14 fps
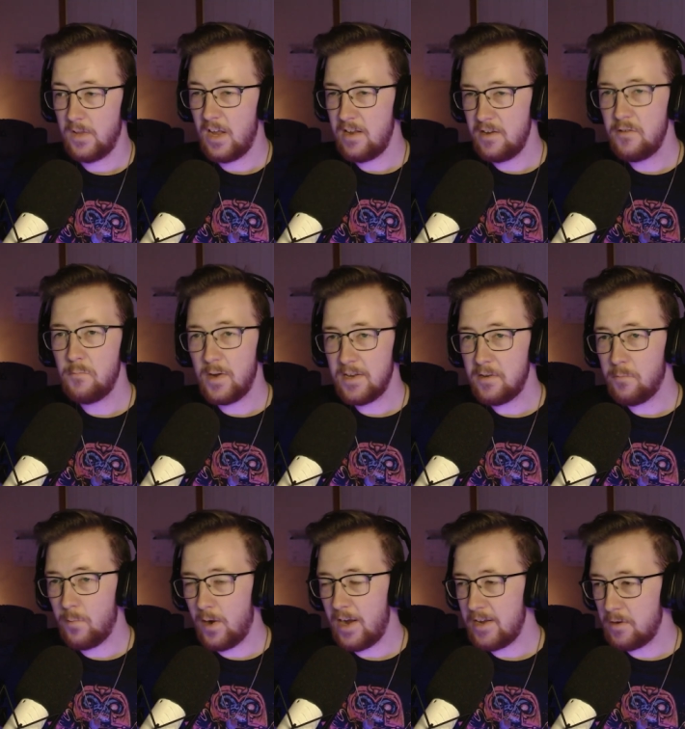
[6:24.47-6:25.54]
Uh, you wonder
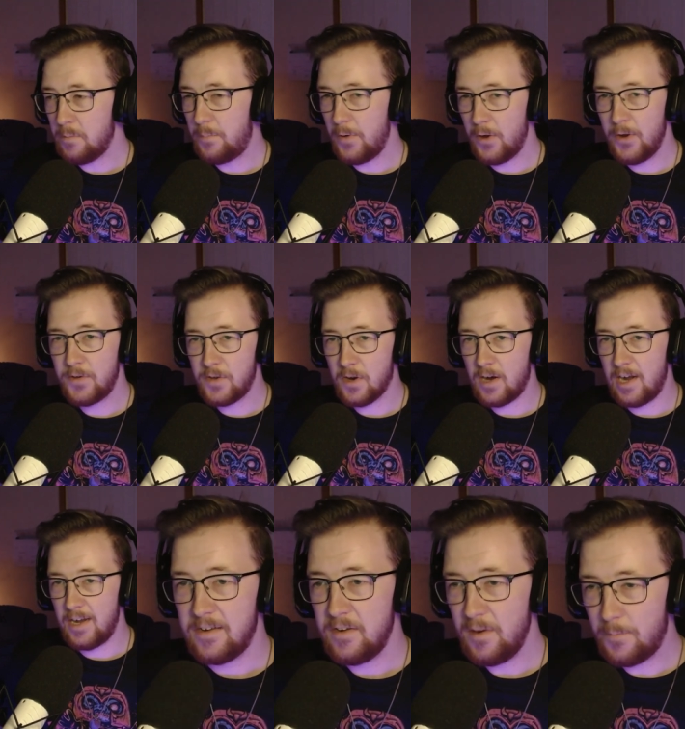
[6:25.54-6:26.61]
why your bird
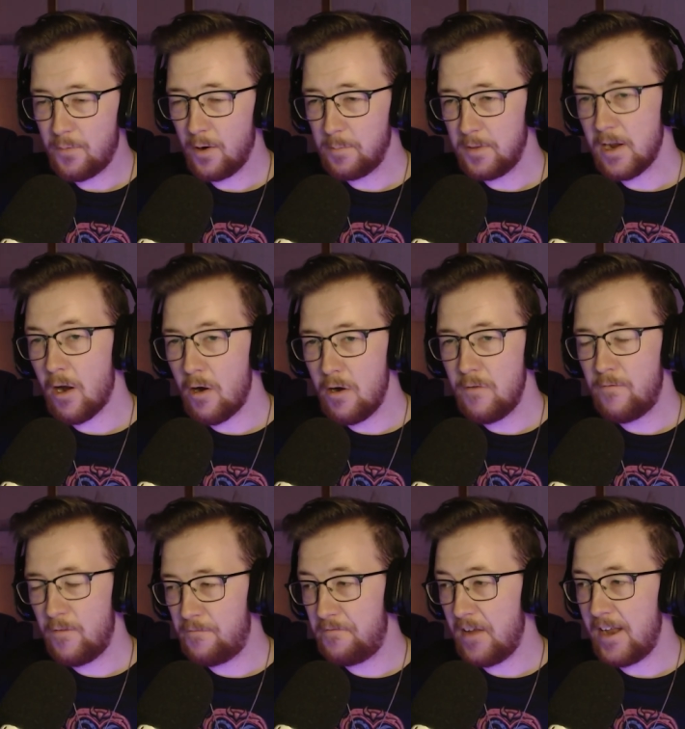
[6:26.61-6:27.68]
died. You probably
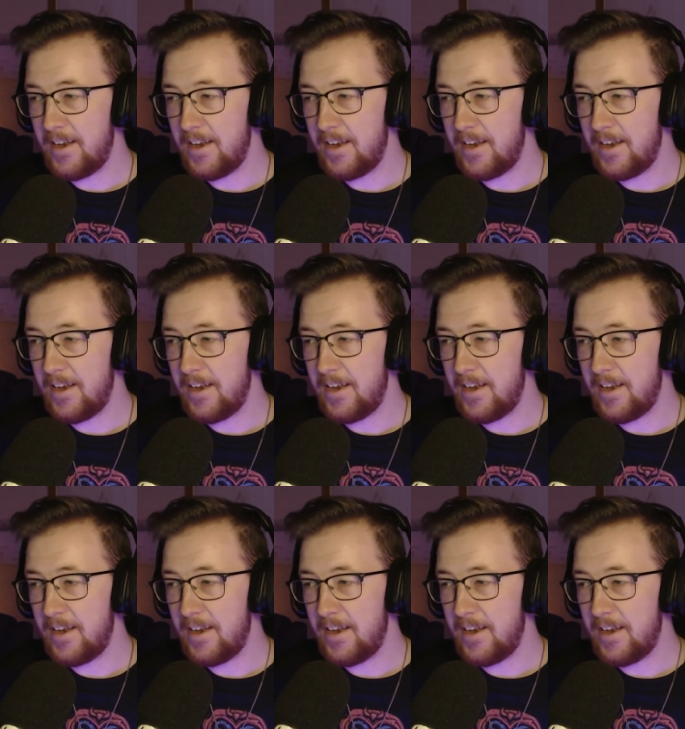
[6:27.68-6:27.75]
overfed